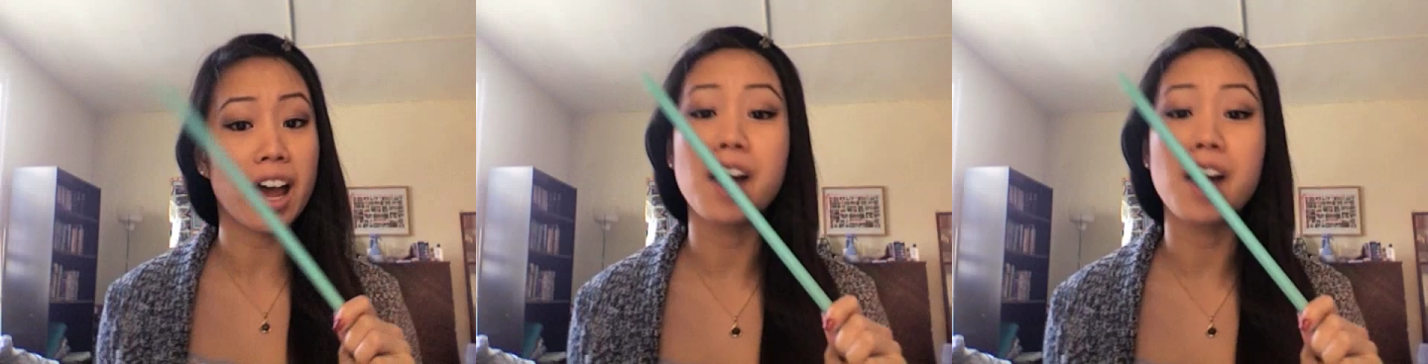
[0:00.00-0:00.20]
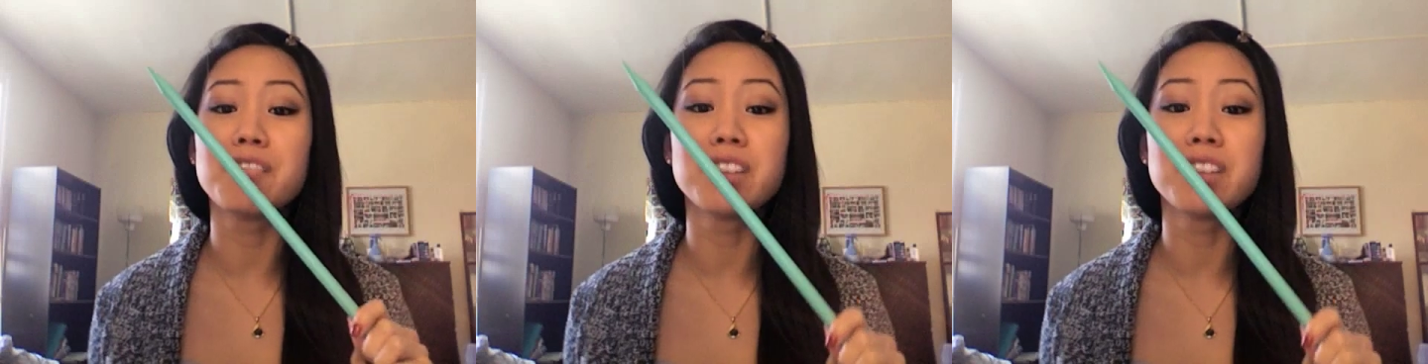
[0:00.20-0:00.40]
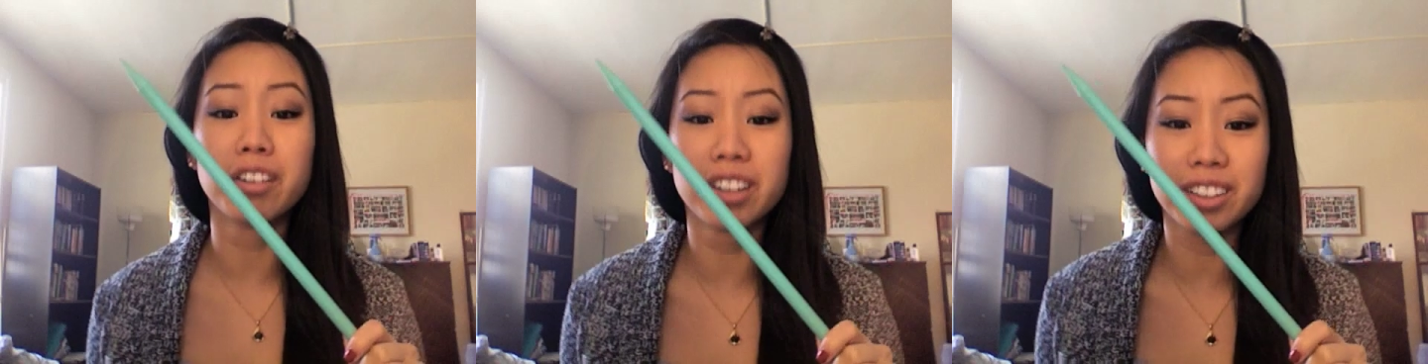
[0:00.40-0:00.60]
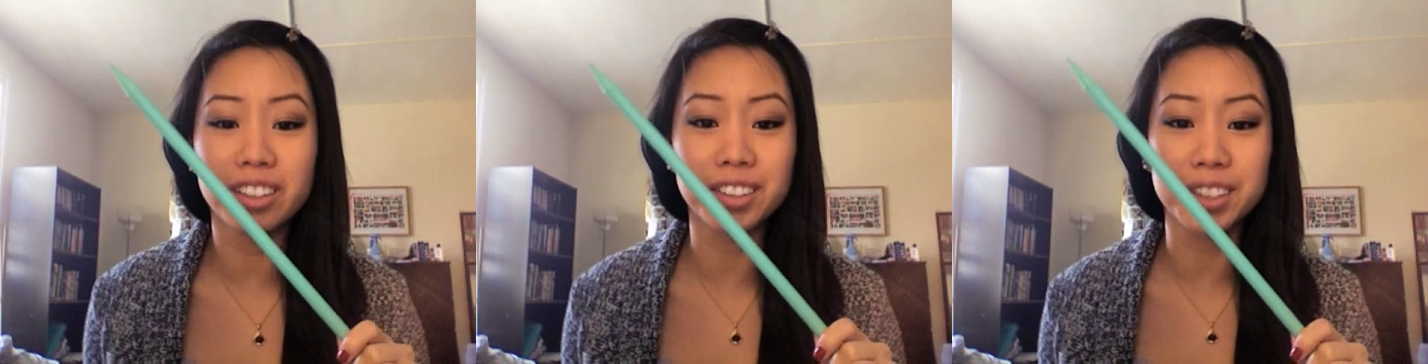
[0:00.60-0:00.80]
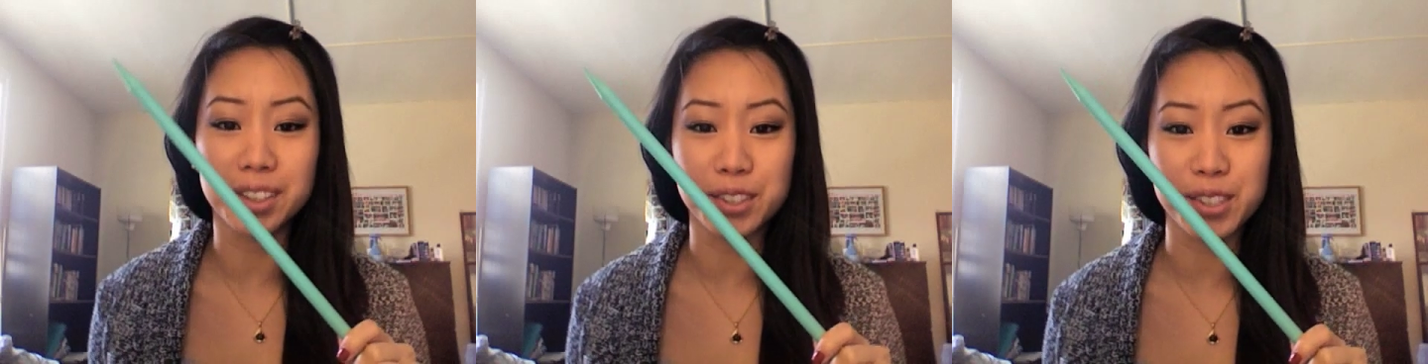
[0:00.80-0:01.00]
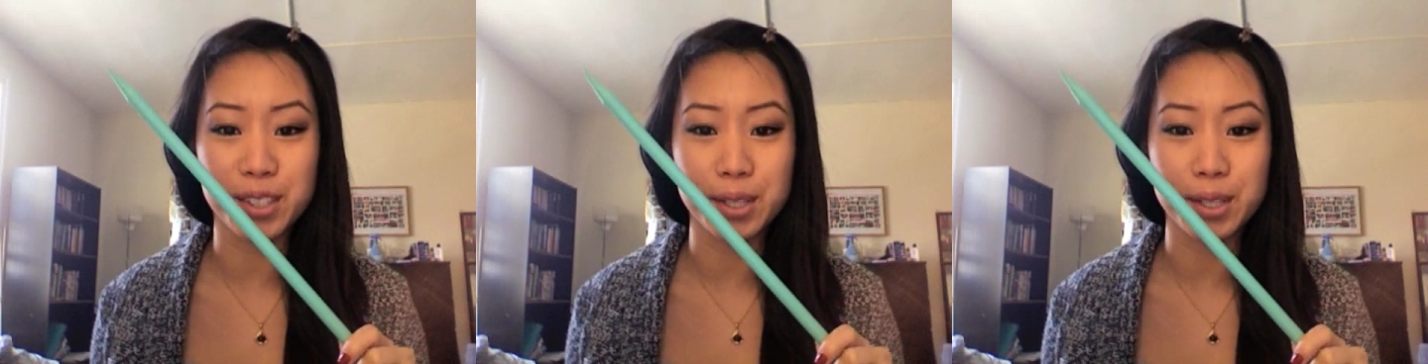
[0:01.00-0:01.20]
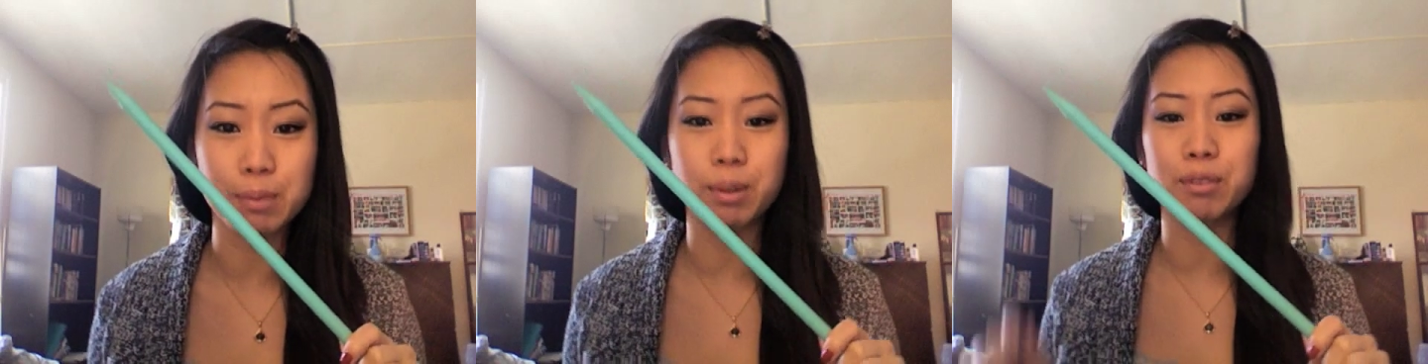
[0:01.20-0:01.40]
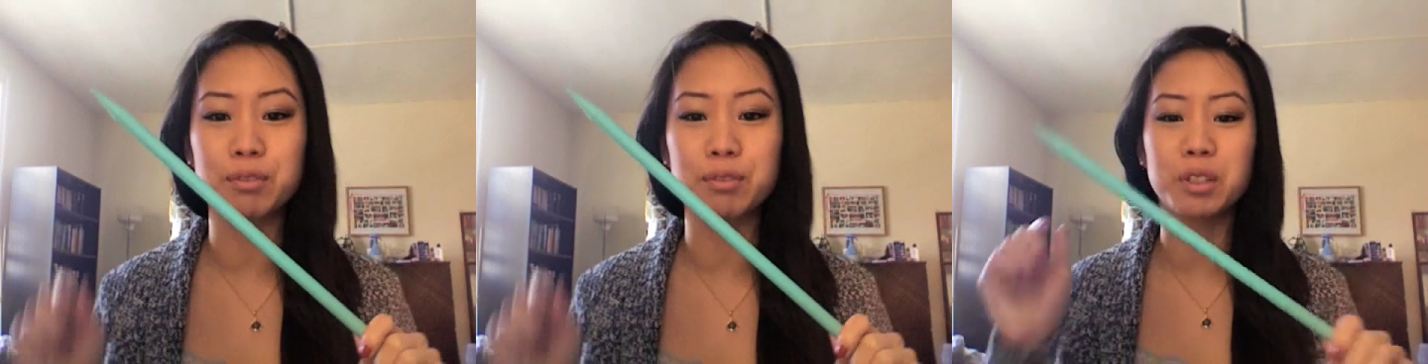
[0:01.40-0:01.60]
have never even used this
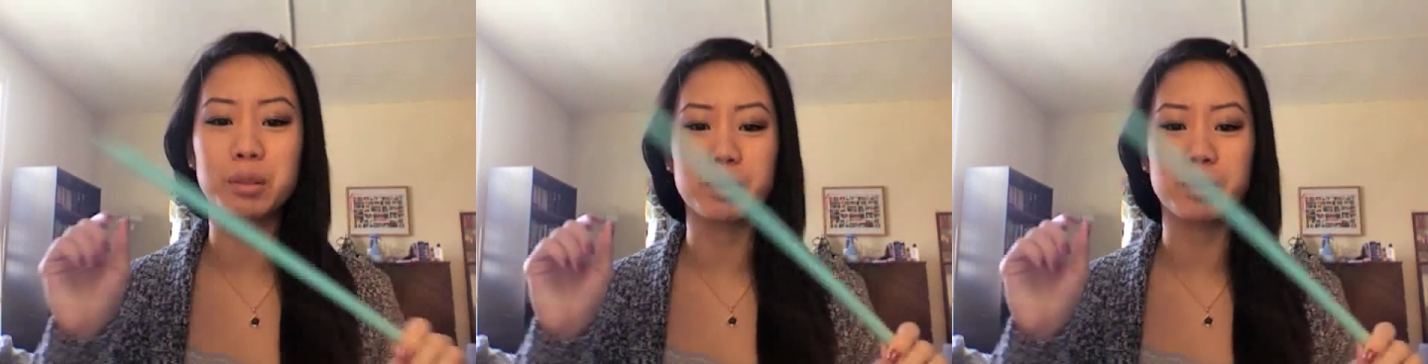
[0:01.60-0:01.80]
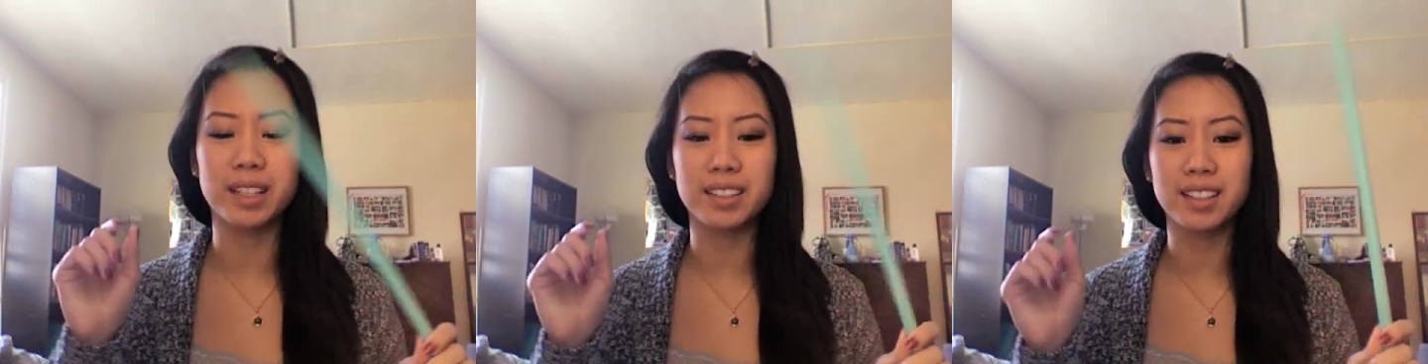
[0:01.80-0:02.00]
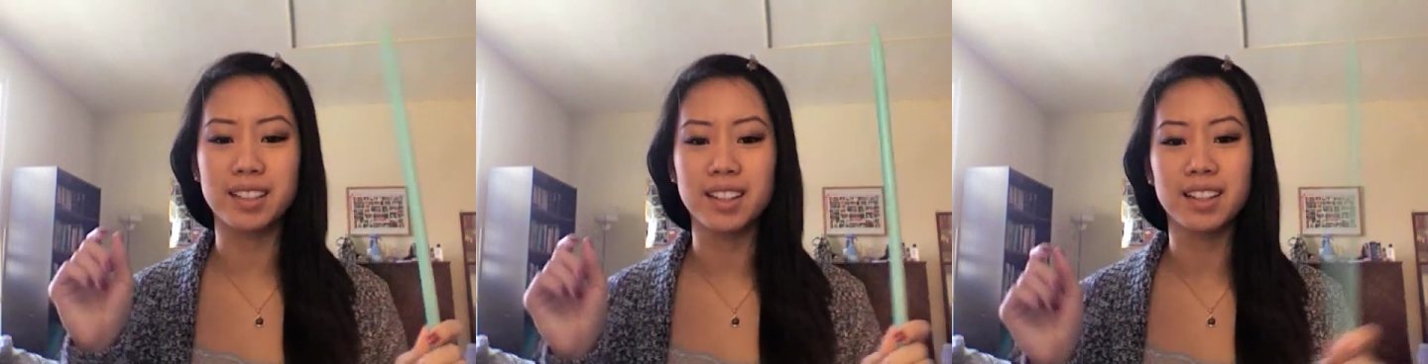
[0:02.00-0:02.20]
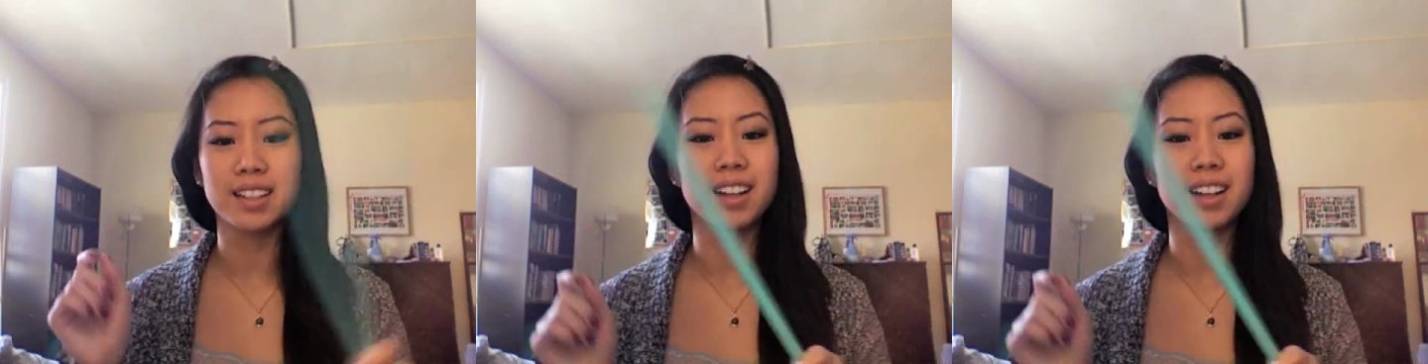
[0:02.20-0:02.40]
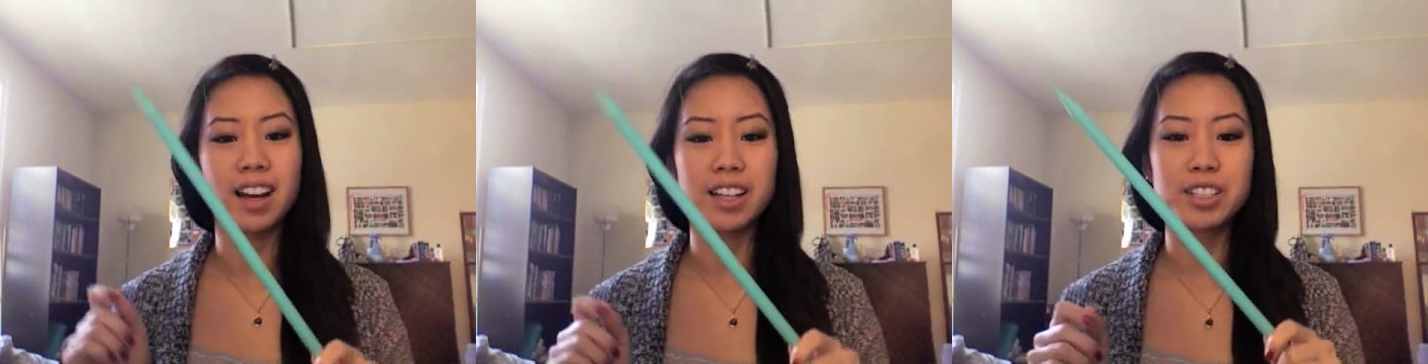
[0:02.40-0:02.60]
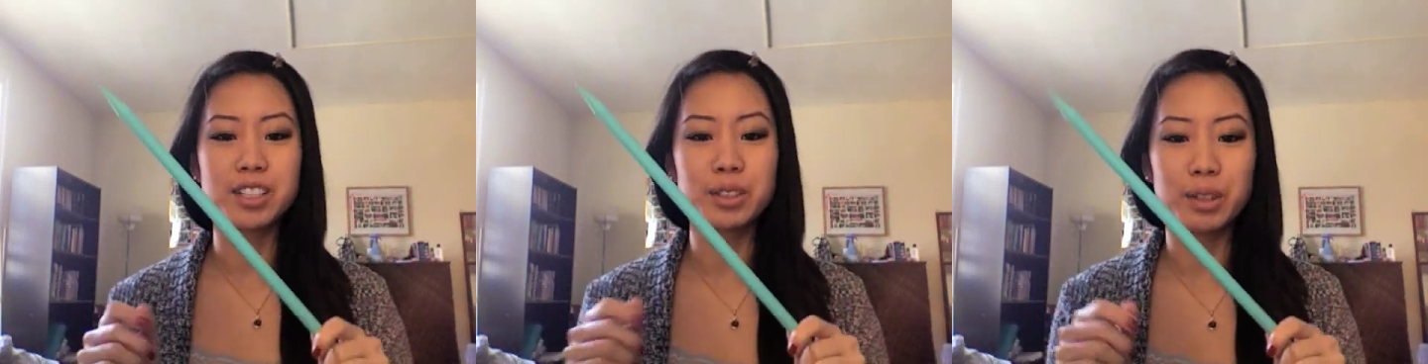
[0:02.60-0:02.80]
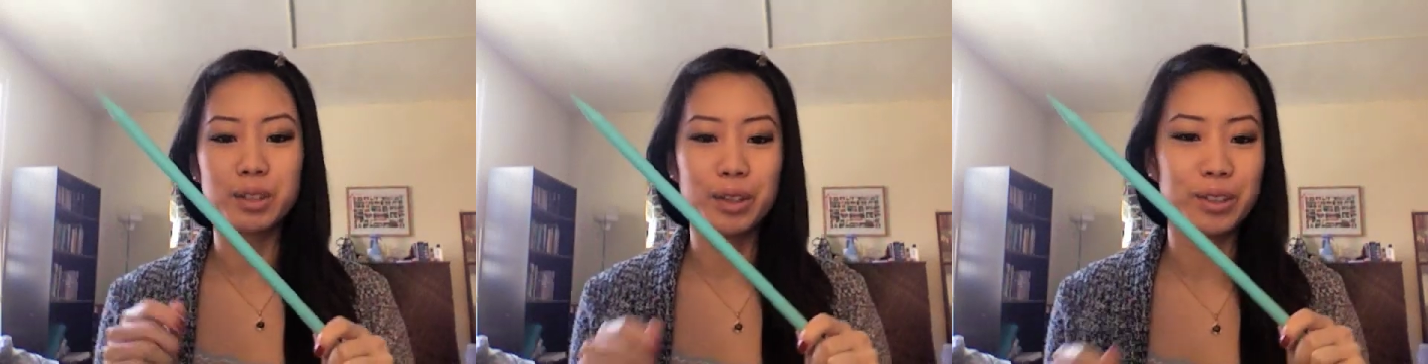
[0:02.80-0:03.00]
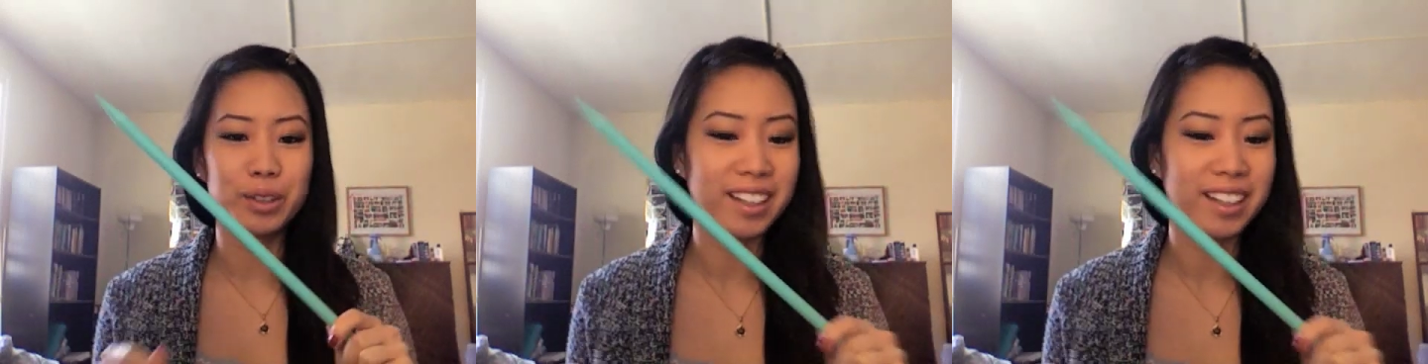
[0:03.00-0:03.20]
before, but I do
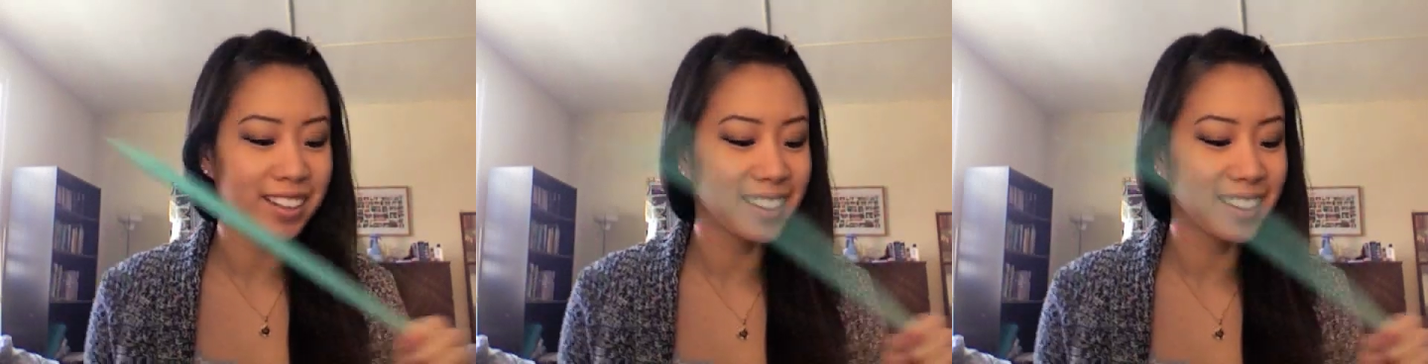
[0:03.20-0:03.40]
own it.